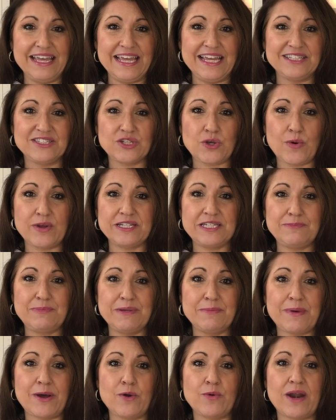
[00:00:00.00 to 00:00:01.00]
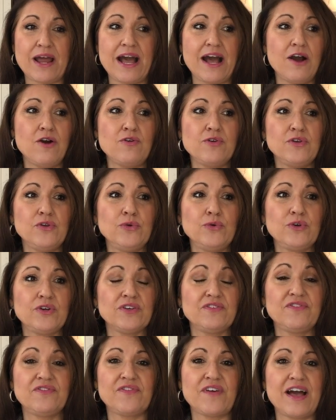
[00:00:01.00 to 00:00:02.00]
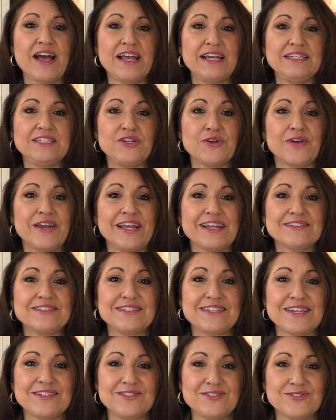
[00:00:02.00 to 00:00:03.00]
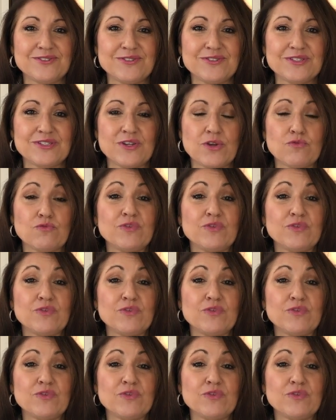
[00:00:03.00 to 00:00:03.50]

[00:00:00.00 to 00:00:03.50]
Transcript: It's going to be about how you could find your ancestors,